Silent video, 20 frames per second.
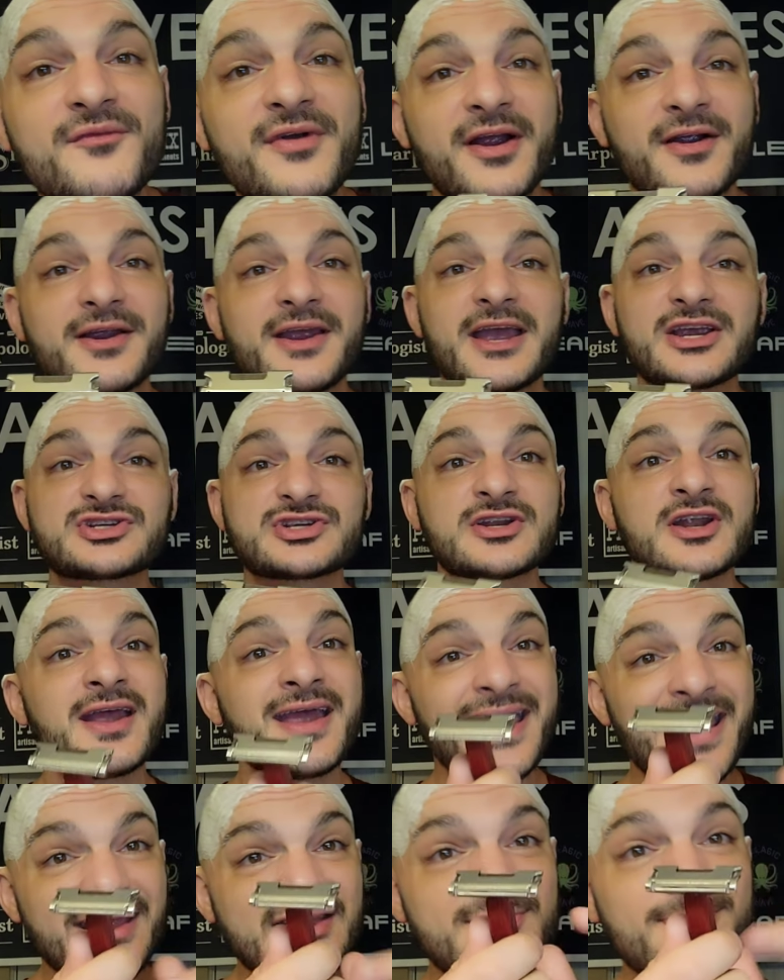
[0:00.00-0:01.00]
variation,
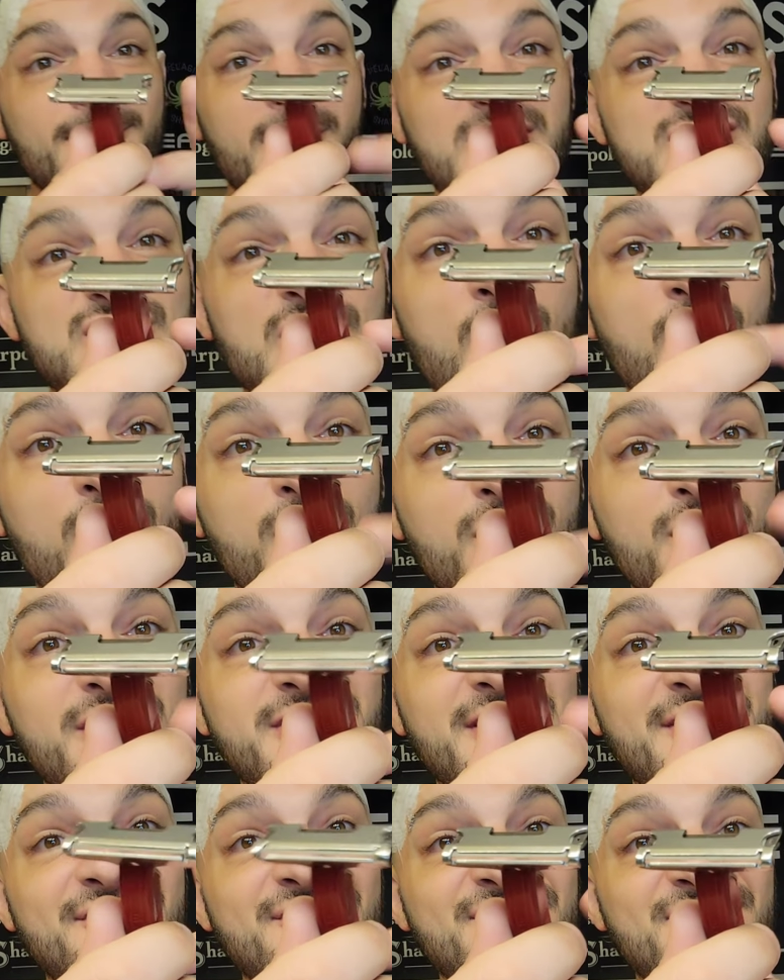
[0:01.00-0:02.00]
it's much harder
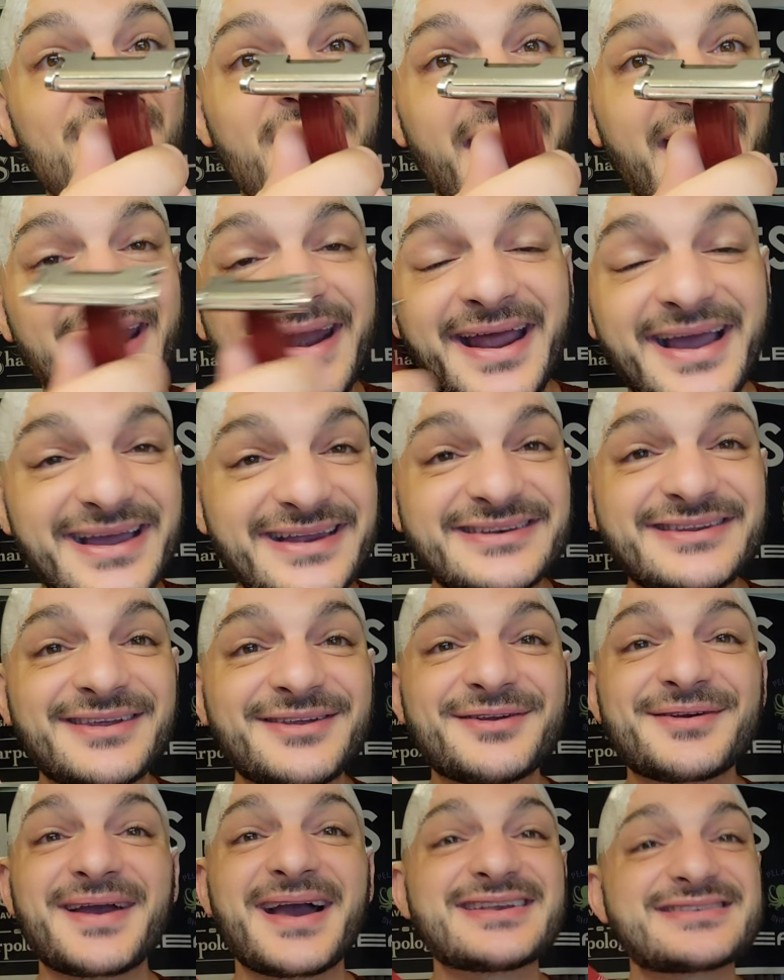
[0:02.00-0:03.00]
to find. I can tell
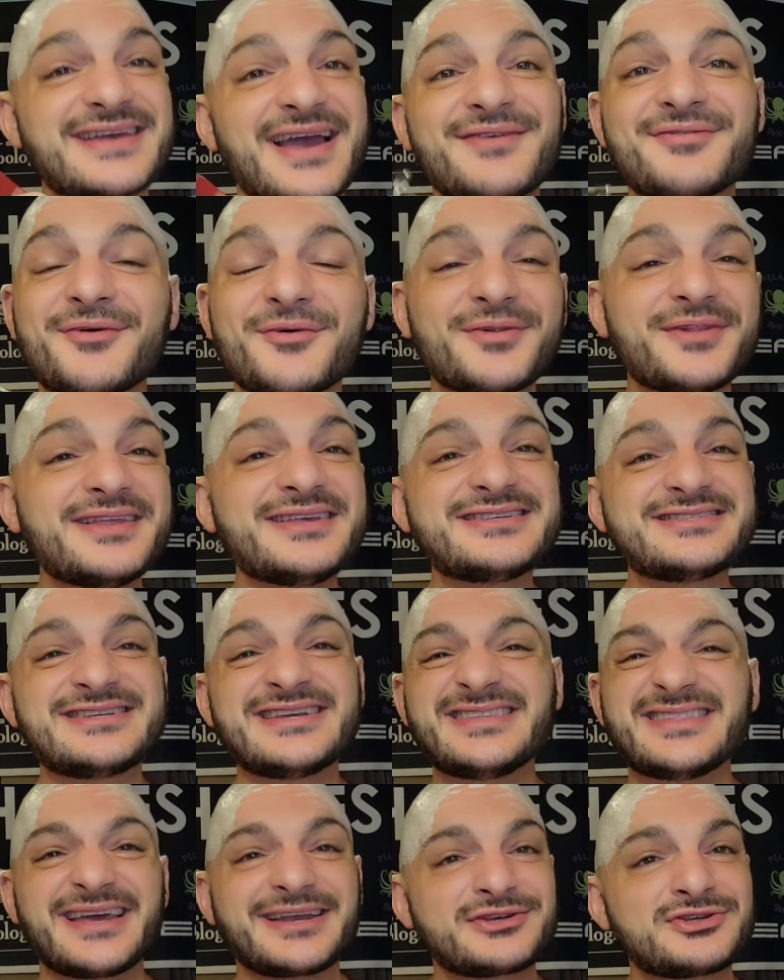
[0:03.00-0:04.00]
you guys, I've only
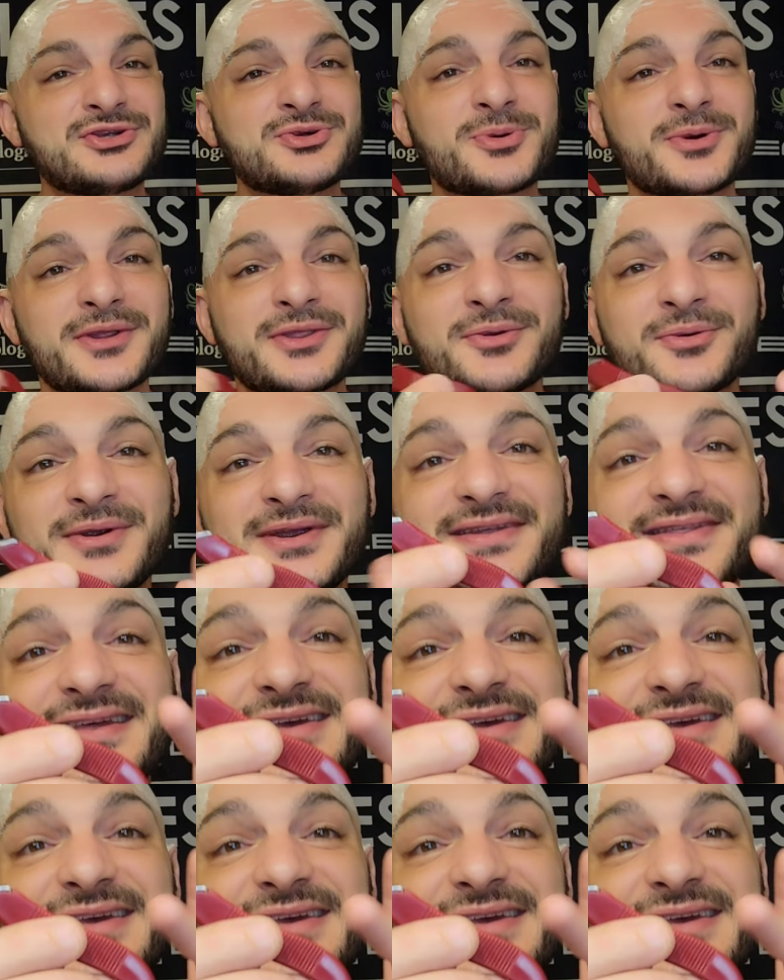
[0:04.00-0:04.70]
seen like two or three of these